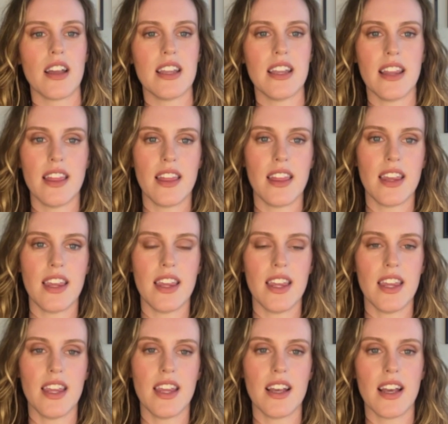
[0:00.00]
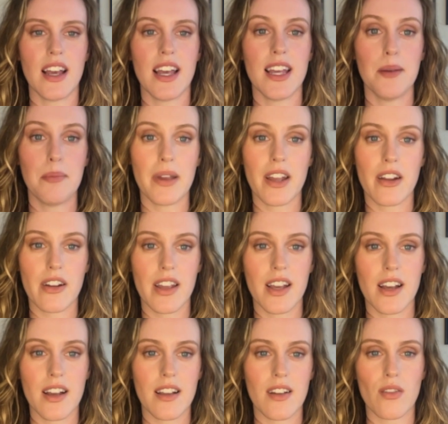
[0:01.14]
in the hip
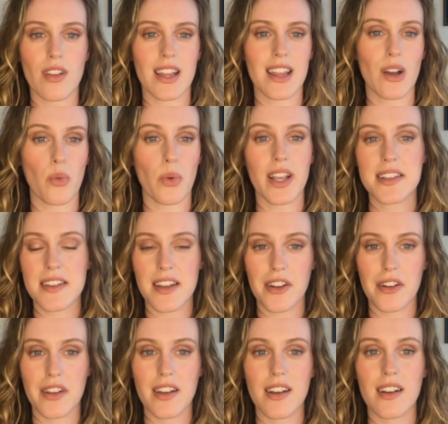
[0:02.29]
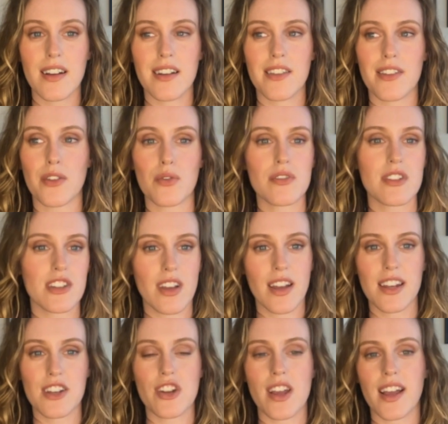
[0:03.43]
area or like that waist area, those
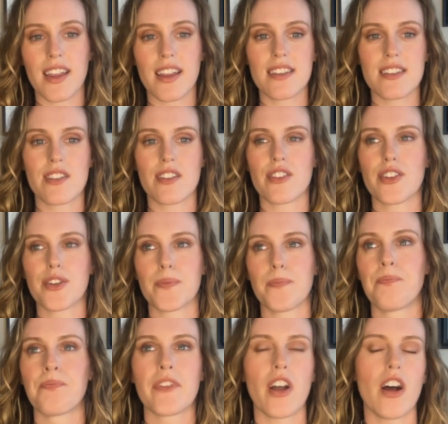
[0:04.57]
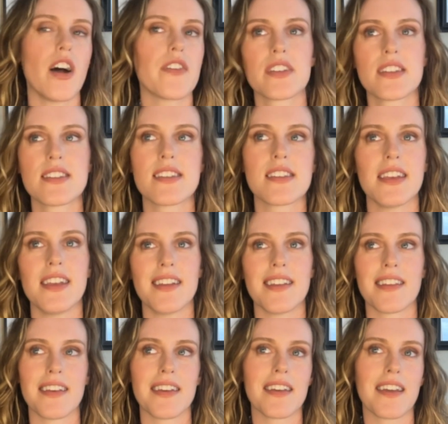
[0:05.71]
kind of jackets, they're often seen in
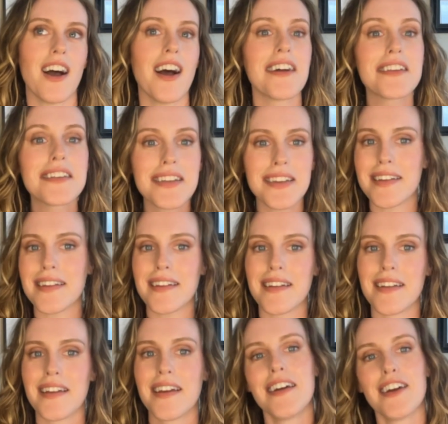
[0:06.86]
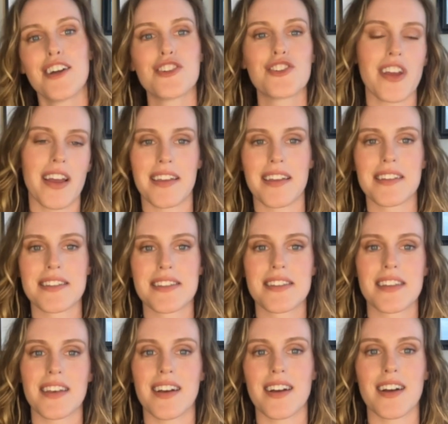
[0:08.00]
like hunting jackets
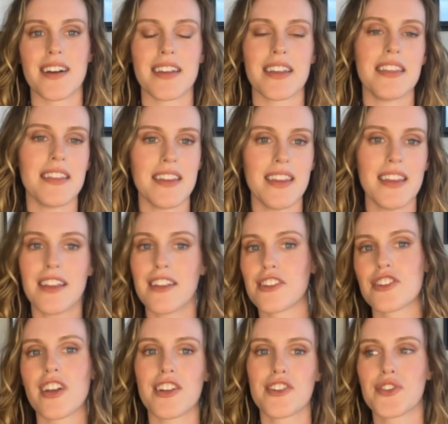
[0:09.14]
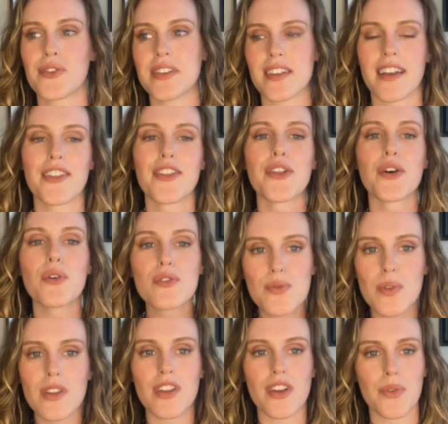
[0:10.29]
in the English countryside. Those
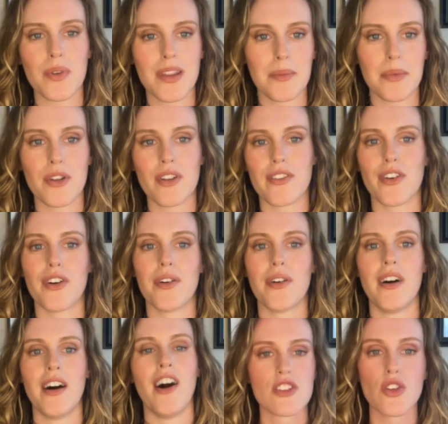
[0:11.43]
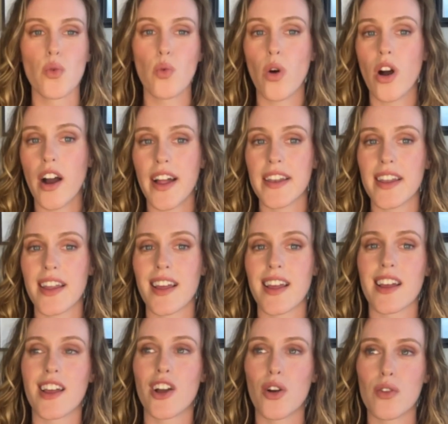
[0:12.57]
would look really beautiful. So you want
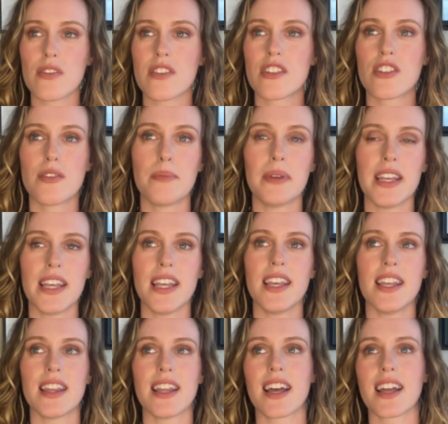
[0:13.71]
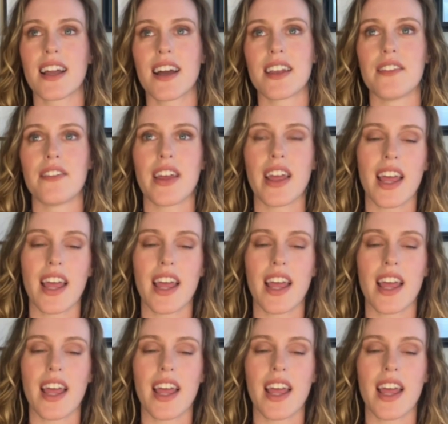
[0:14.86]
coats to be in that kind of